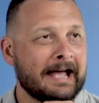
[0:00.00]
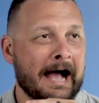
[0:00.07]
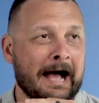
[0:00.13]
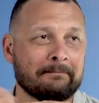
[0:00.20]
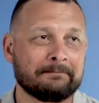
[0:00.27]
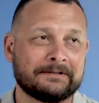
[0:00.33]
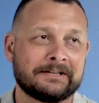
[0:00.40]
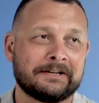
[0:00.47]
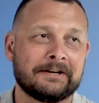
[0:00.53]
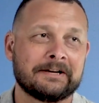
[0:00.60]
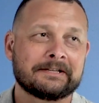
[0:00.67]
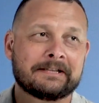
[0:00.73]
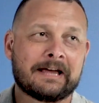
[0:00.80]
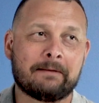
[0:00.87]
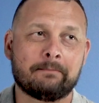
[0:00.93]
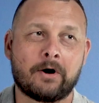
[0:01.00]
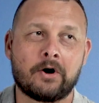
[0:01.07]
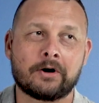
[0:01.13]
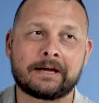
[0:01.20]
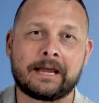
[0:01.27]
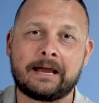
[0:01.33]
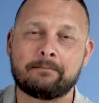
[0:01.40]
I'm serious, that
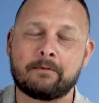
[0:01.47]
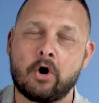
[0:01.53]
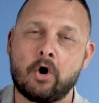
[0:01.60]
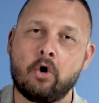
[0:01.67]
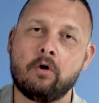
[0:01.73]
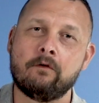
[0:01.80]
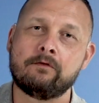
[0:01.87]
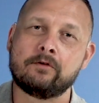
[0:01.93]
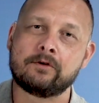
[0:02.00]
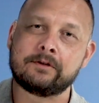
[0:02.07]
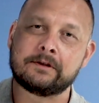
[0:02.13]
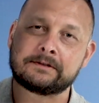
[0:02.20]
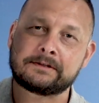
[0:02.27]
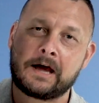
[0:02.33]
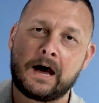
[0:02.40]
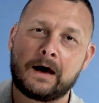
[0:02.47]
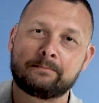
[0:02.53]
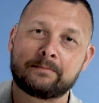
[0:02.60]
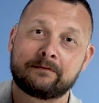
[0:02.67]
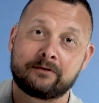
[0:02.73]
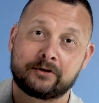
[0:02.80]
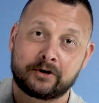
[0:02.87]
ball came over the
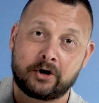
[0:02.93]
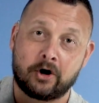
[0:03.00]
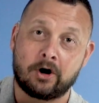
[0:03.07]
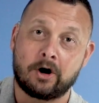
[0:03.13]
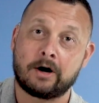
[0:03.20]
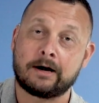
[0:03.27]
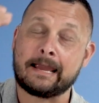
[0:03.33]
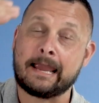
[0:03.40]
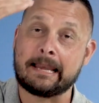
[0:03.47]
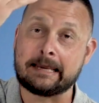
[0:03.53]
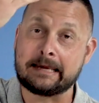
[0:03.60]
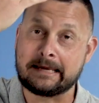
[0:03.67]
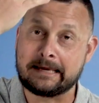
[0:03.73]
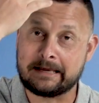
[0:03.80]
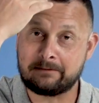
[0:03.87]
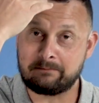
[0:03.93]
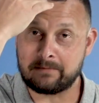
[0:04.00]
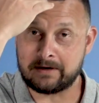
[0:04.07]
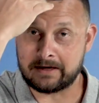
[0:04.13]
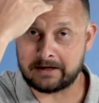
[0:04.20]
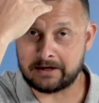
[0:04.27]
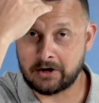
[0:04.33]
top of the cart and hit
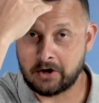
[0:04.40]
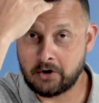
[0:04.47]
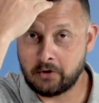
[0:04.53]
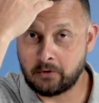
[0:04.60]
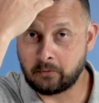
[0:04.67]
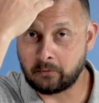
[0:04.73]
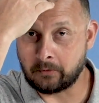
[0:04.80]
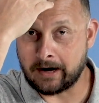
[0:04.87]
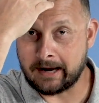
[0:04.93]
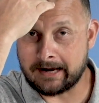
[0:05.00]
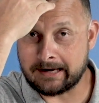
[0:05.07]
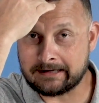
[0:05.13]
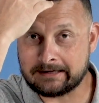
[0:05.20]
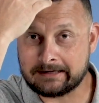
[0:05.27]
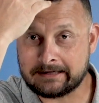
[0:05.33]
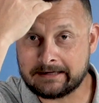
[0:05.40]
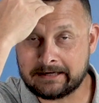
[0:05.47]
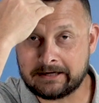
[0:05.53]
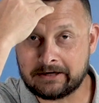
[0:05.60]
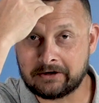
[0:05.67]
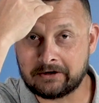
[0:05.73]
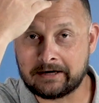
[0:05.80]
me right
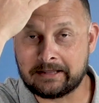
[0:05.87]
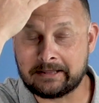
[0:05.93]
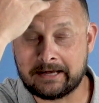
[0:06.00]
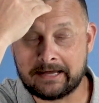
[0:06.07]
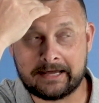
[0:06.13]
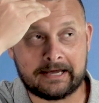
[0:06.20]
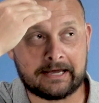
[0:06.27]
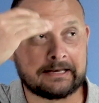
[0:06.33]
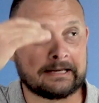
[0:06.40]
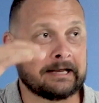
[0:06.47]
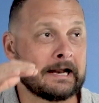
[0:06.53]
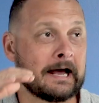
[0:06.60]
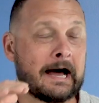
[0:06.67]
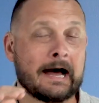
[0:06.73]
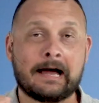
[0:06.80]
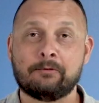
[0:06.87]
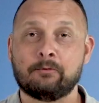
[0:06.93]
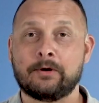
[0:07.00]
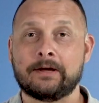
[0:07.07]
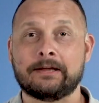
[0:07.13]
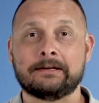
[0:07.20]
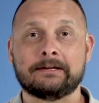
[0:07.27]
here in the head, and I
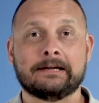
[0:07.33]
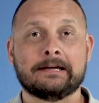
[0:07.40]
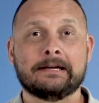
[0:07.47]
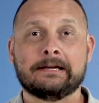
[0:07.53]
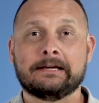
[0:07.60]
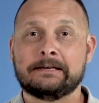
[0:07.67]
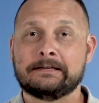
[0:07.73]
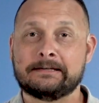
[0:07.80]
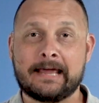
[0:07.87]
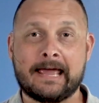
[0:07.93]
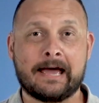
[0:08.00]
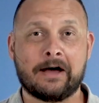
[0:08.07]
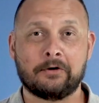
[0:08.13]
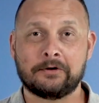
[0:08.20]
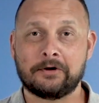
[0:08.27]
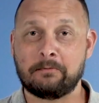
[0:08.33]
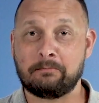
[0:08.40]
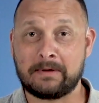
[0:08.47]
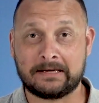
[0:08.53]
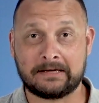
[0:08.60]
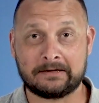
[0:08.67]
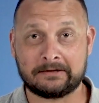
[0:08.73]
went down
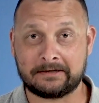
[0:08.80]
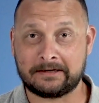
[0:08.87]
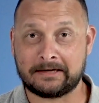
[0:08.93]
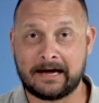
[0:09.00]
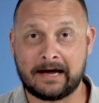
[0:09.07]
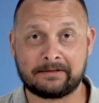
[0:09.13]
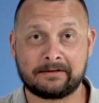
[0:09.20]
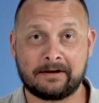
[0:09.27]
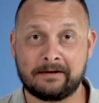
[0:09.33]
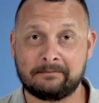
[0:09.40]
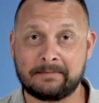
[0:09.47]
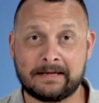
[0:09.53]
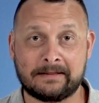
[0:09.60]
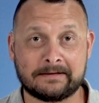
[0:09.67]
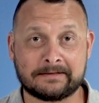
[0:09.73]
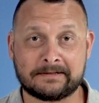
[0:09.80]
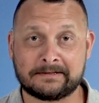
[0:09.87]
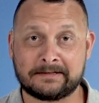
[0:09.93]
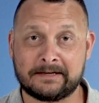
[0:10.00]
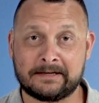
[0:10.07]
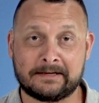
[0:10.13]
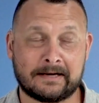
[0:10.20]
immediately. I thought, man, this
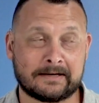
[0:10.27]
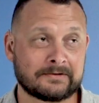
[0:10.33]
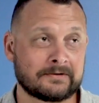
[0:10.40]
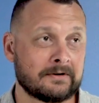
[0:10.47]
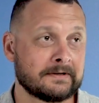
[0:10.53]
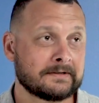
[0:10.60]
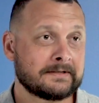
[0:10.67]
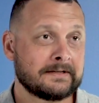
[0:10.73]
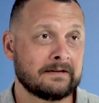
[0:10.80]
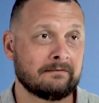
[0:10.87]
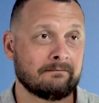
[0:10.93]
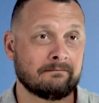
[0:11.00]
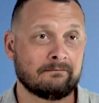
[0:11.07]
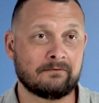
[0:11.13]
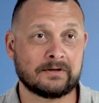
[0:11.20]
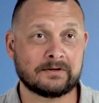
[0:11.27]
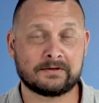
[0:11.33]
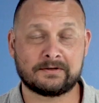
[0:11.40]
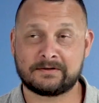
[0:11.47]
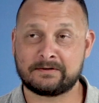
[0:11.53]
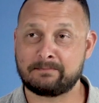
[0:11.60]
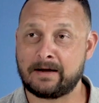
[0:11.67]
is it. I started seeing
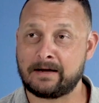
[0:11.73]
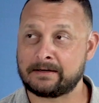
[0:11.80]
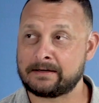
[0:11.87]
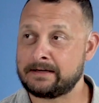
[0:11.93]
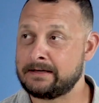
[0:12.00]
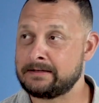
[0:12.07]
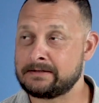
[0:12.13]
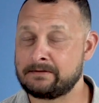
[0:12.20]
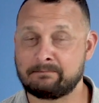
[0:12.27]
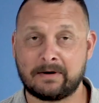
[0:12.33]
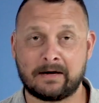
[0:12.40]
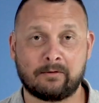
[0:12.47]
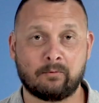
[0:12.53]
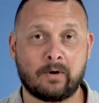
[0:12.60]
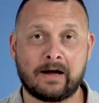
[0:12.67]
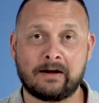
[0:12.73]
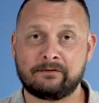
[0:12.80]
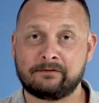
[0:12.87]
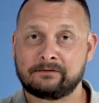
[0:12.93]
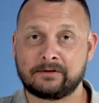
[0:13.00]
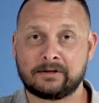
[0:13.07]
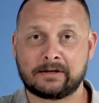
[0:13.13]
visions of my kids and my wife